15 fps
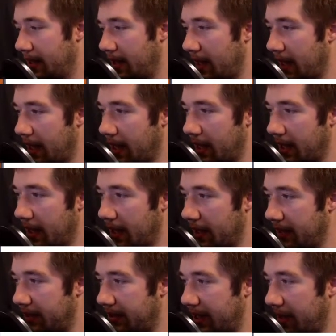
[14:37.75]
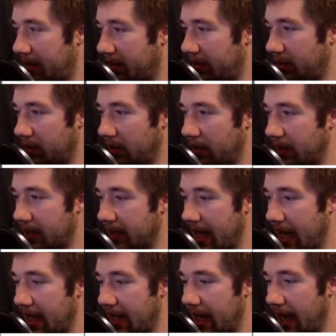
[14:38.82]
Sabersaurus
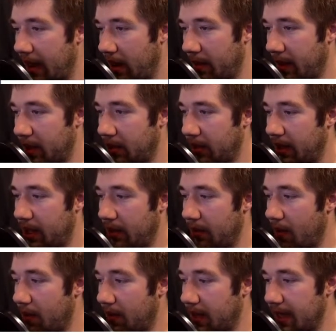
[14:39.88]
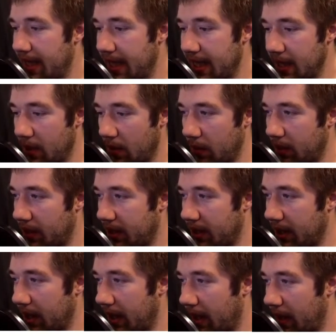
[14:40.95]
and Elemental Hero
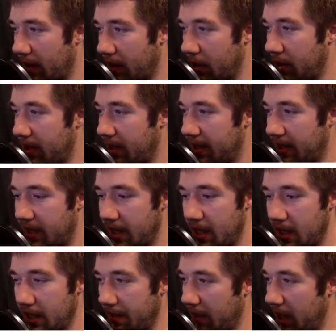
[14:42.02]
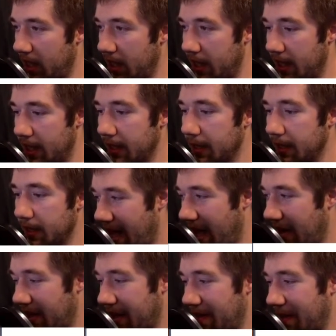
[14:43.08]
Neos. Good to see you, buddy.
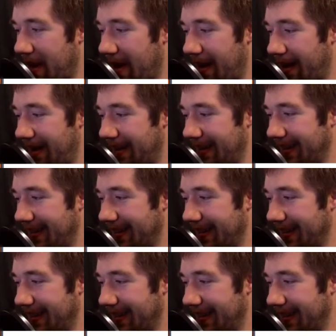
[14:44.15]
Oh, come on.